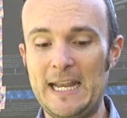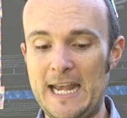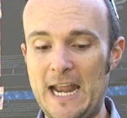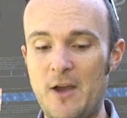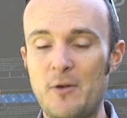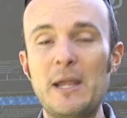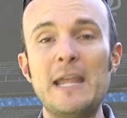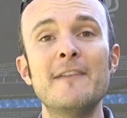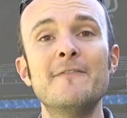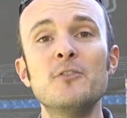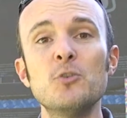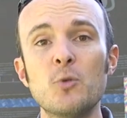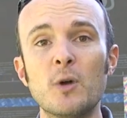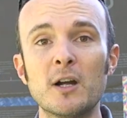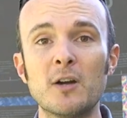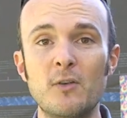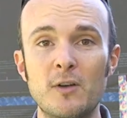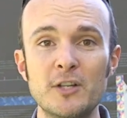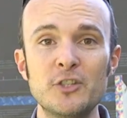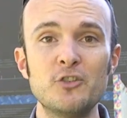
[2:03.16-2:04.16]
Now, if you
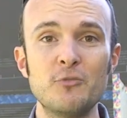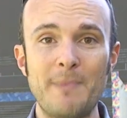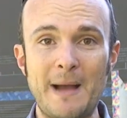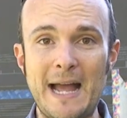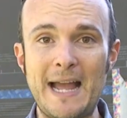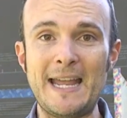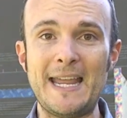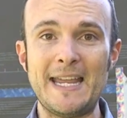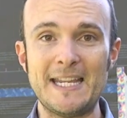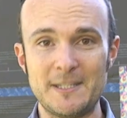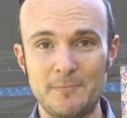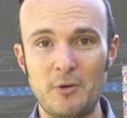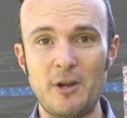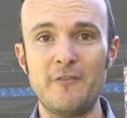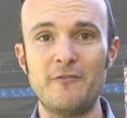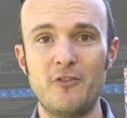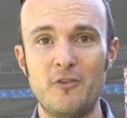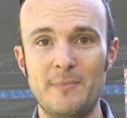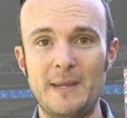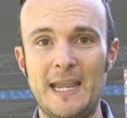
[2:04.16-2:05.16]
are going to buy a
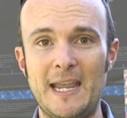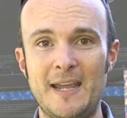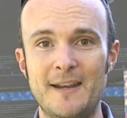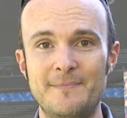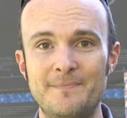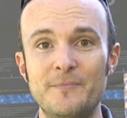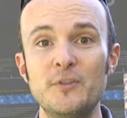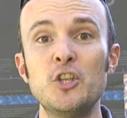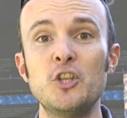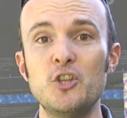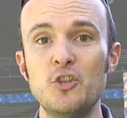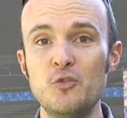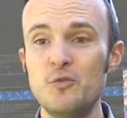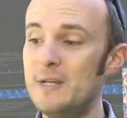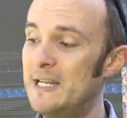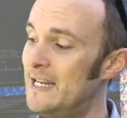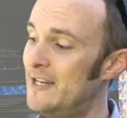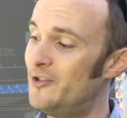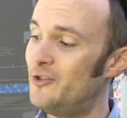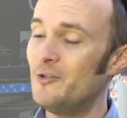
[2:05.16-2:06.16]
spray foam can, you
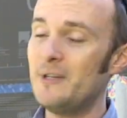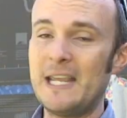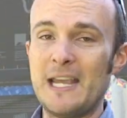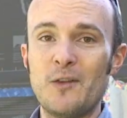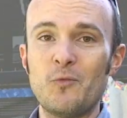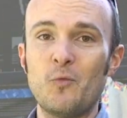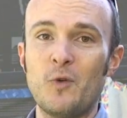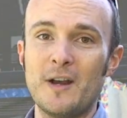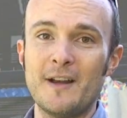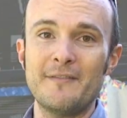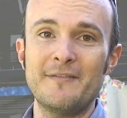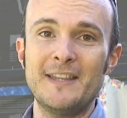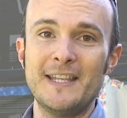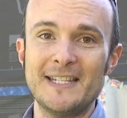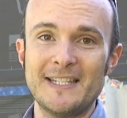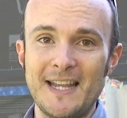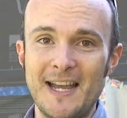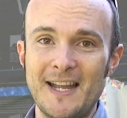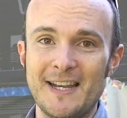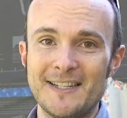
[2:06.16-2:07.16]
need to get one of
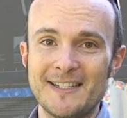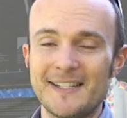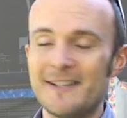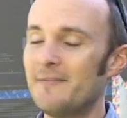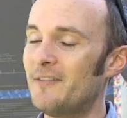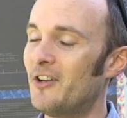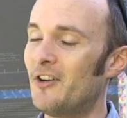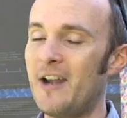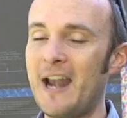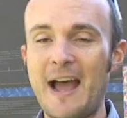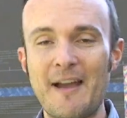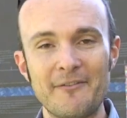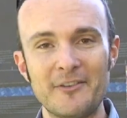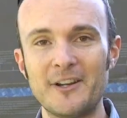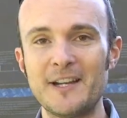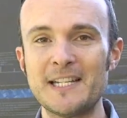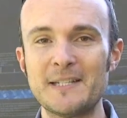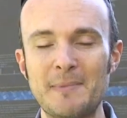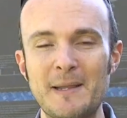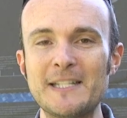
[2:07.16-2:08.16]
these guns. They're not
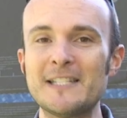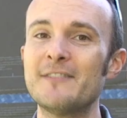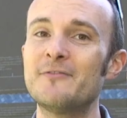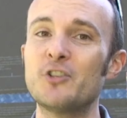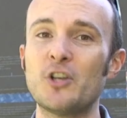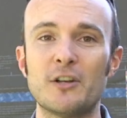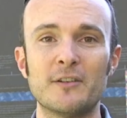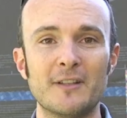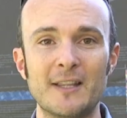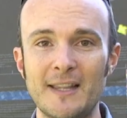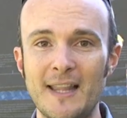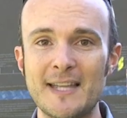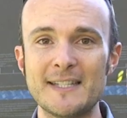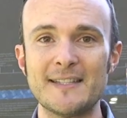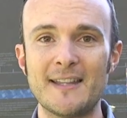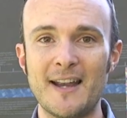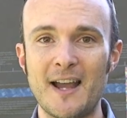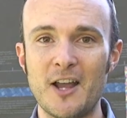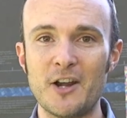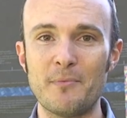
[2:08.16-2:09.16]
very expensive, generally
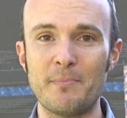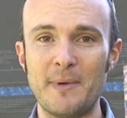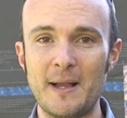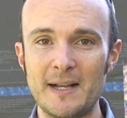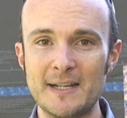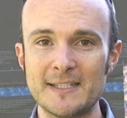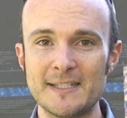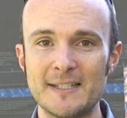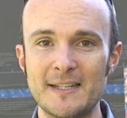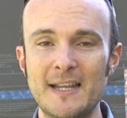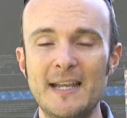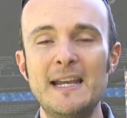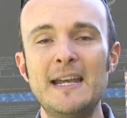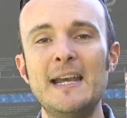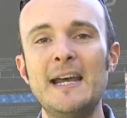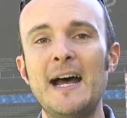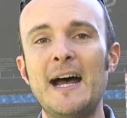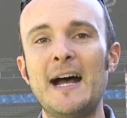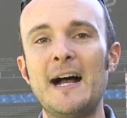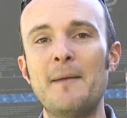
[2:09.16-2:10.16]
less than a hundred bucks.
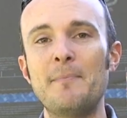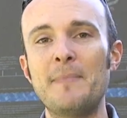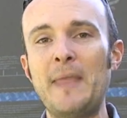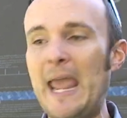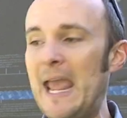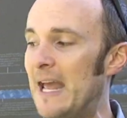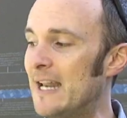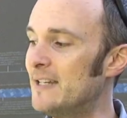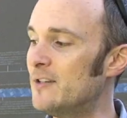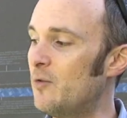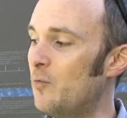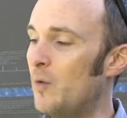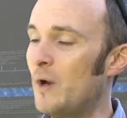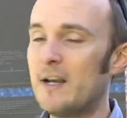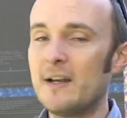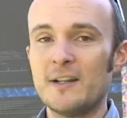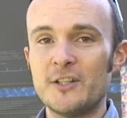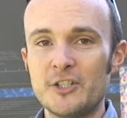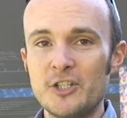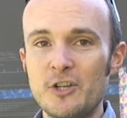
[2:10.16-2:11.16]
Um, and
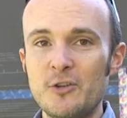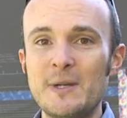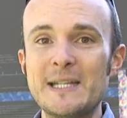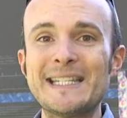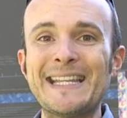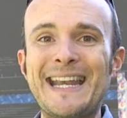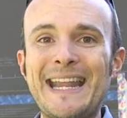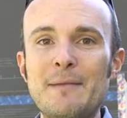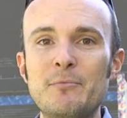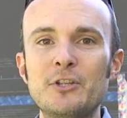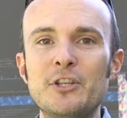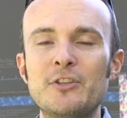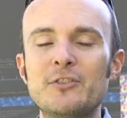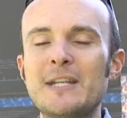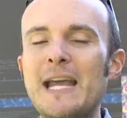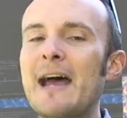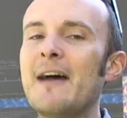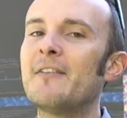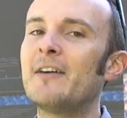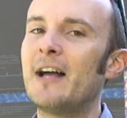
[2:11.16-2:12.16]
what it'll do is enable you
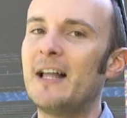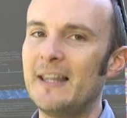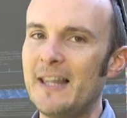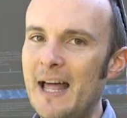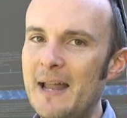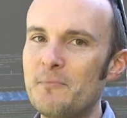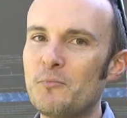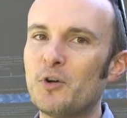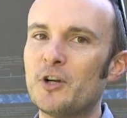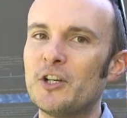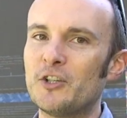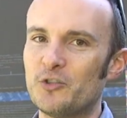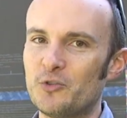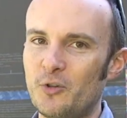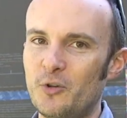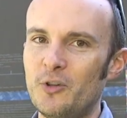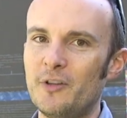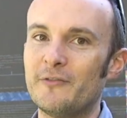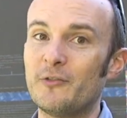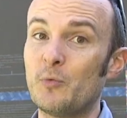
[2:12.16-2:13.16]
to have a lot more
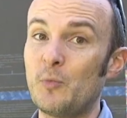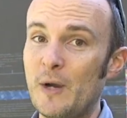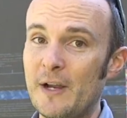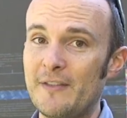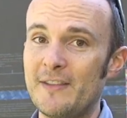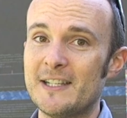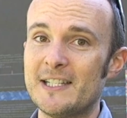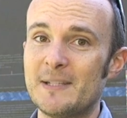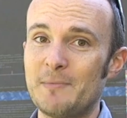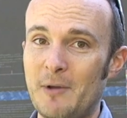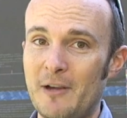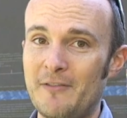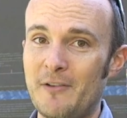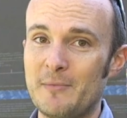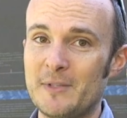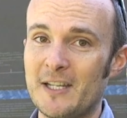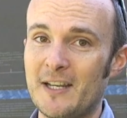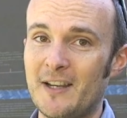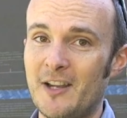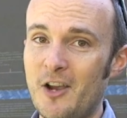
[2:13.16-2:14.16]
control over where this spray
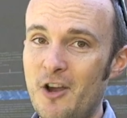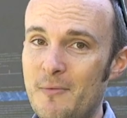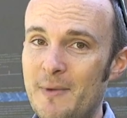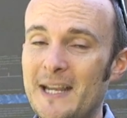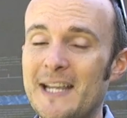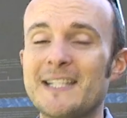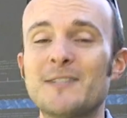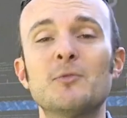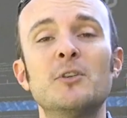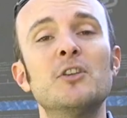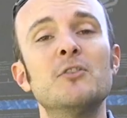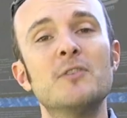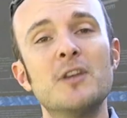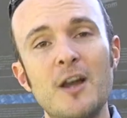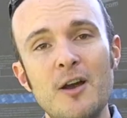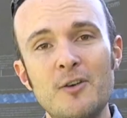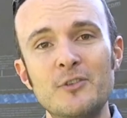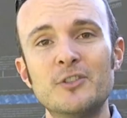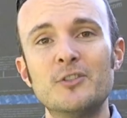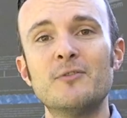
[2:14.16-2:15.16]
foam is gonna go, because when you
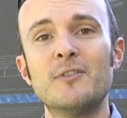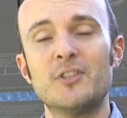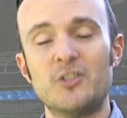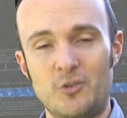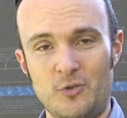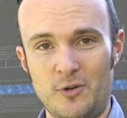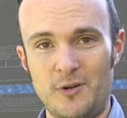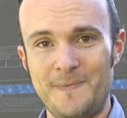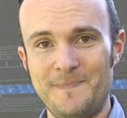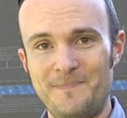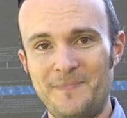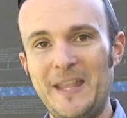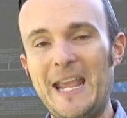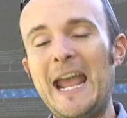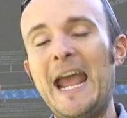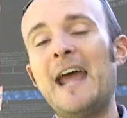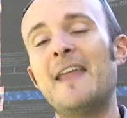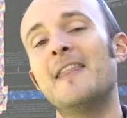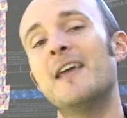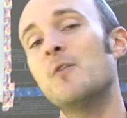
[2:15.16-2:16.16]
go to the store
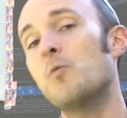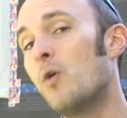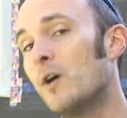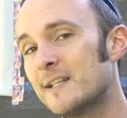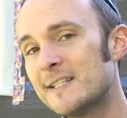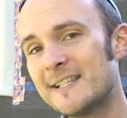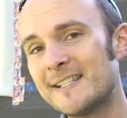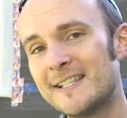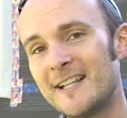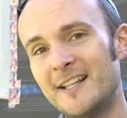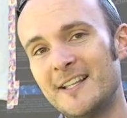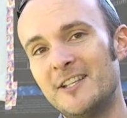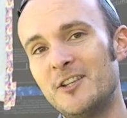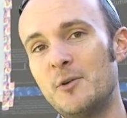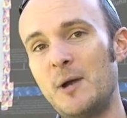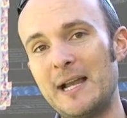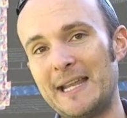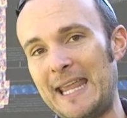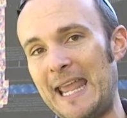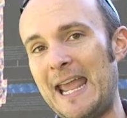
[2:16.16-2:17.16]
and they want to sell
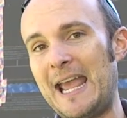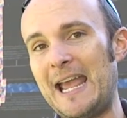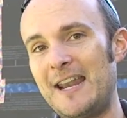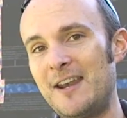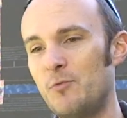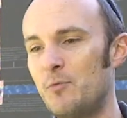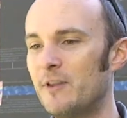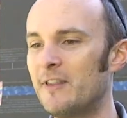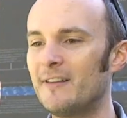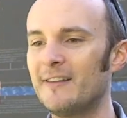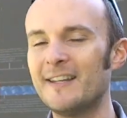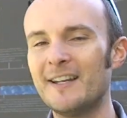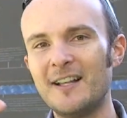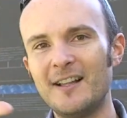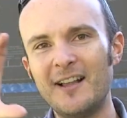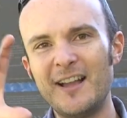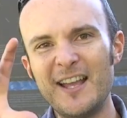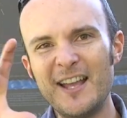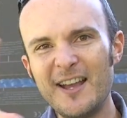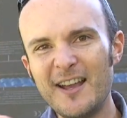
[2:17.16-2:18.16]
you a can with a
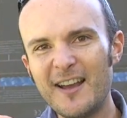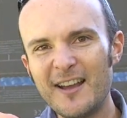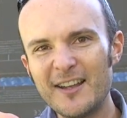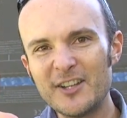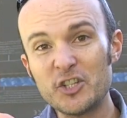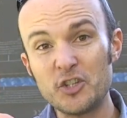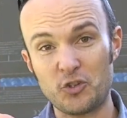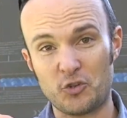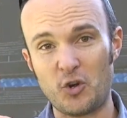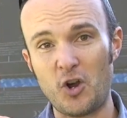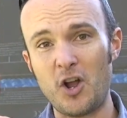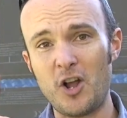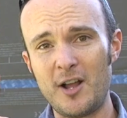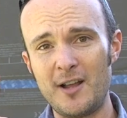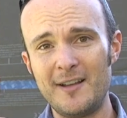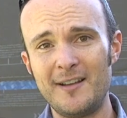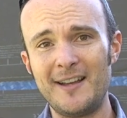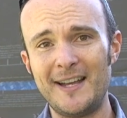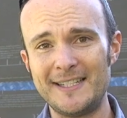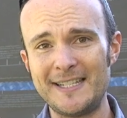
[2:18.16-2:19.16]
little
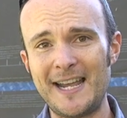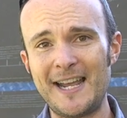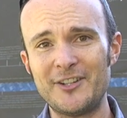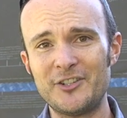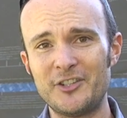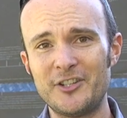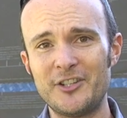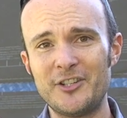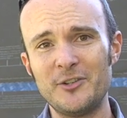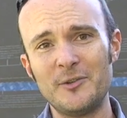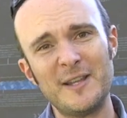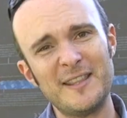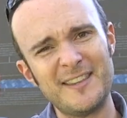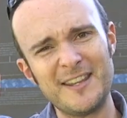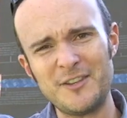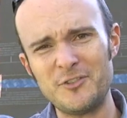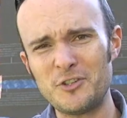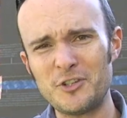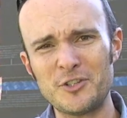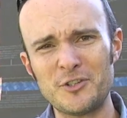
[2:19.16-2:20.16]
straw attached to it
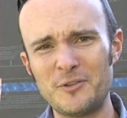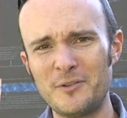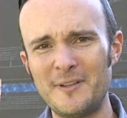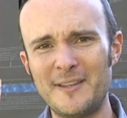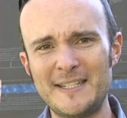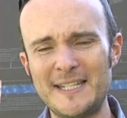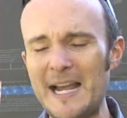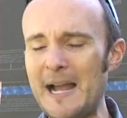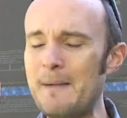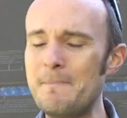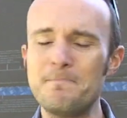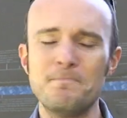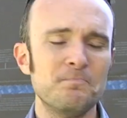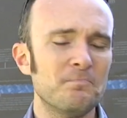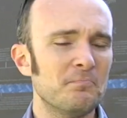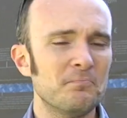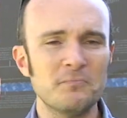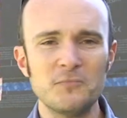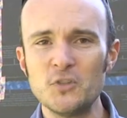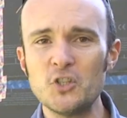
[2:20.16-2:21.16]
that you just screw in the top,
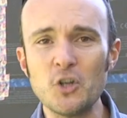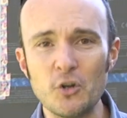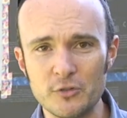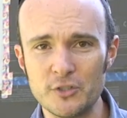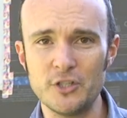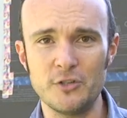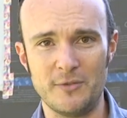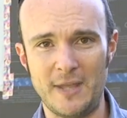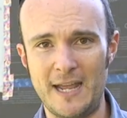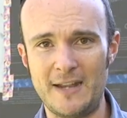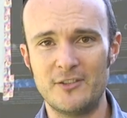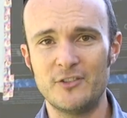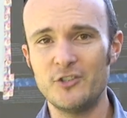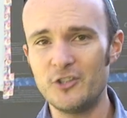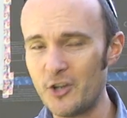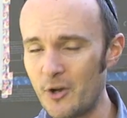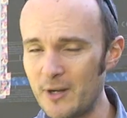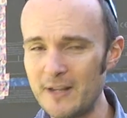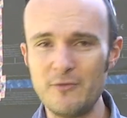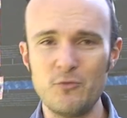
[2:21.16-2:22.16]
don't do that.
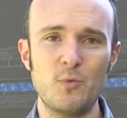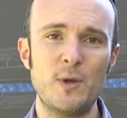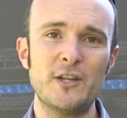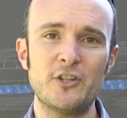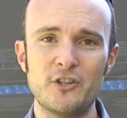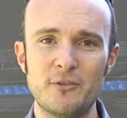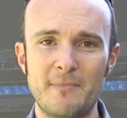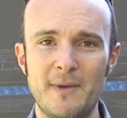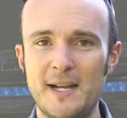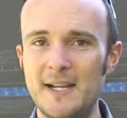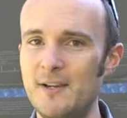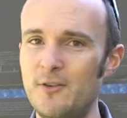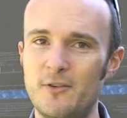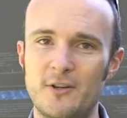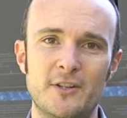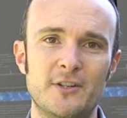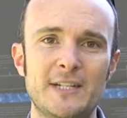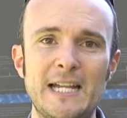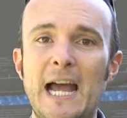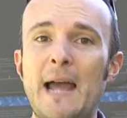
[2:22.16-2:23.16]
Don't even waste your money
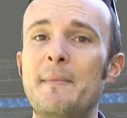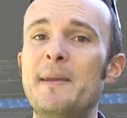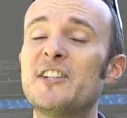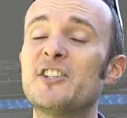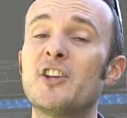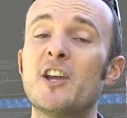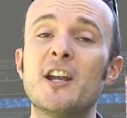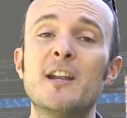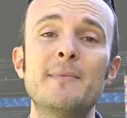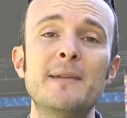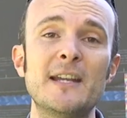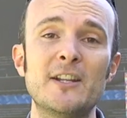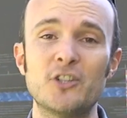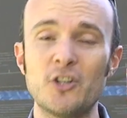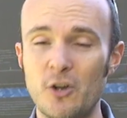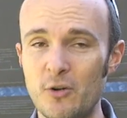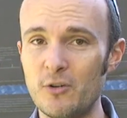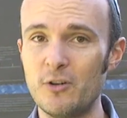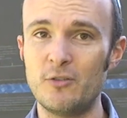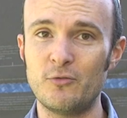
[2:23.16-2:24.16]
or your time. It's gonna be a
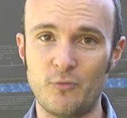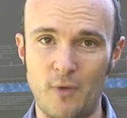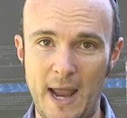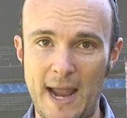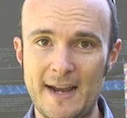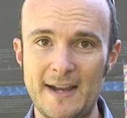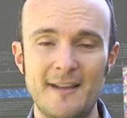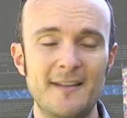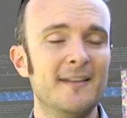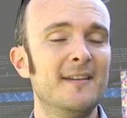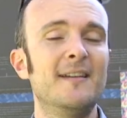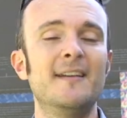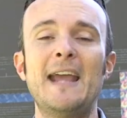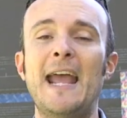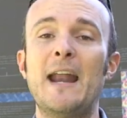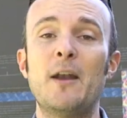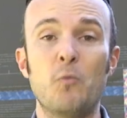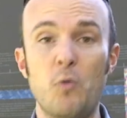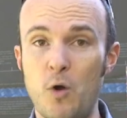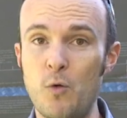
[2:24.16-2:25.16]
total wreck
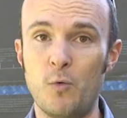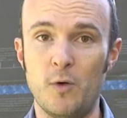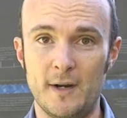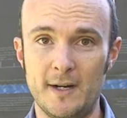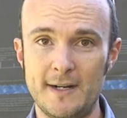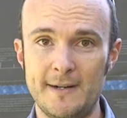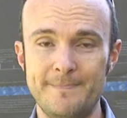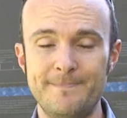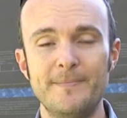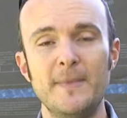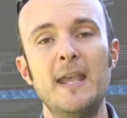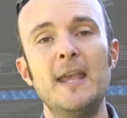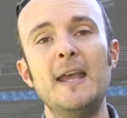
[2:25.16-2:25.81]
and it won't work.